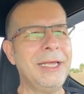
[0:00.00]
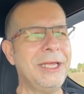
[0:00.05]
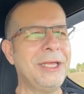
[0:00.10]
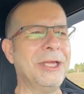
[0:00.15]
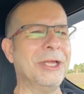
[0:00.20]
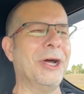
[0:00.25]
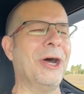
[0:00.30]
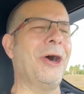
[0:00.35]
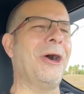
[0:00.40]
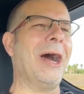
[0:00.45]

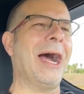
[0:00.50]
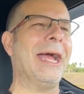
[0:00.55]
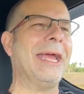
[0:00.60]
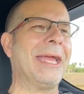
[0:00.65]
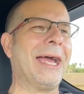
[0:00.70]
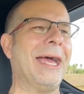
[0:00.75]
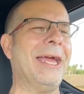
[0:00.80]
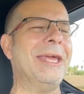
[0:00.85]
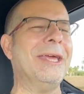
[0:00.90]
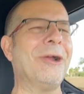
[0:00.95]
You know, I
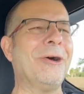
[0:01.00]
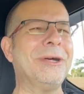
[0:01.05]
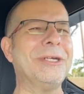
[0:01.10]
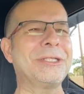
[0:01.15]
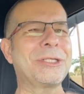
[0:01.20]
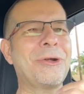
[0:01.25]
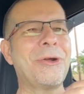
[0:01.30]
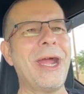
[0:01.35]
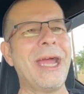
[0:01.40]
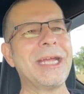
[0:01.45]
it
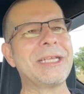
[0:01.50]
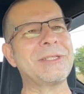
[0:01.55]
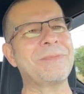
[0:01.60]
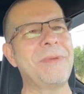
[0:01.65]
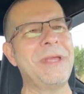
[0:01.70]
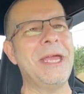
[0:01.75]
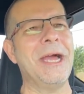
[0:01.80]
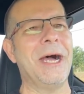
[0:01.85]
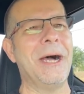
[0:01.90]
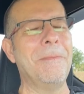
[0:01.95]
always cracks
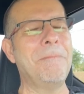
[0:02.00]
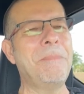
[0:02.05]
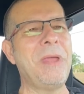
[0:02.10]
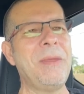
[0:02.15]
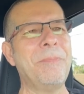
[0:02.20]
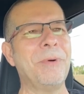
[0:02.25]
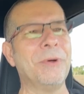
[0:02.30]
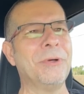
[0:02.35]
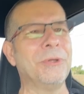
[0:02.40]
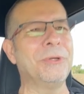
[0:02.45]
me up,
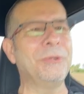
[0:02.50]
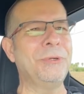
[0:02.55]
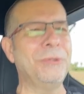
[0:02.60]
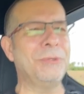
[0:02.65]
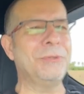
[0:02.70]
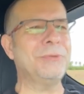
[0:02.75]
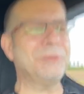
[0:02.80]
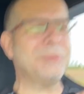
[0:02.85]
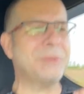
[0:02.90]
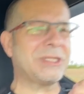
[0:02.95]
people
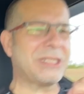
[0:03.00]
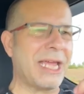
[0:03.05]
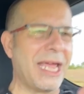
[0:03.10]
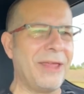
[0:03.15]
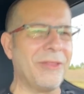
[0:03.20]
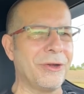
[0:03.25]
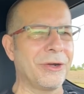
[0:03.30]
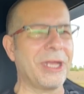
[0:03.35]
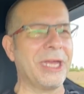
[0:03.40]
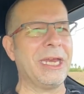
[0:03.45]
who say
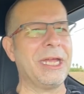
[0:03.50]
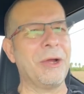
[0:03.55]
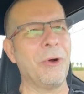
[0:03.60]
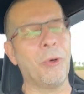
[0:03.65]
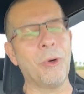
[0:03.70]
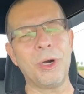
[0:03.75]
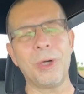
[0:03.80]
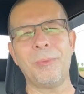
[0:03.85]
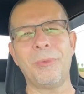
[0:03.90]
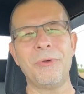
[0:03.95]
they're getting
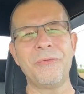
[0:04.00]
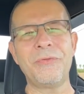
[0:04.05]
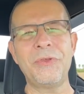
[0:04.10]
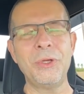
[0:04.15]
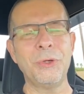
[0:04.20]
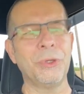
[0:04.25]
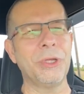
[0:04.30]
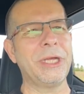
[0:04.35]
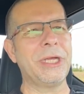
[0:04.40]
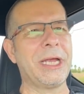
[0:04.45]
horrible
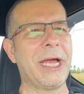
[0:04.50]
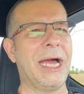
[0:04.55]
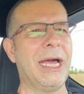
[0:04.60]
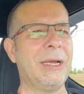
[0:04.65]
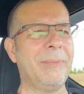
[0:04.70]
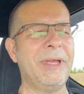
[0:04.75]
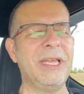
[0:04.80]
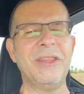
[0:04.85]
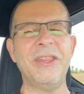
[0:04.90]
fuel economy,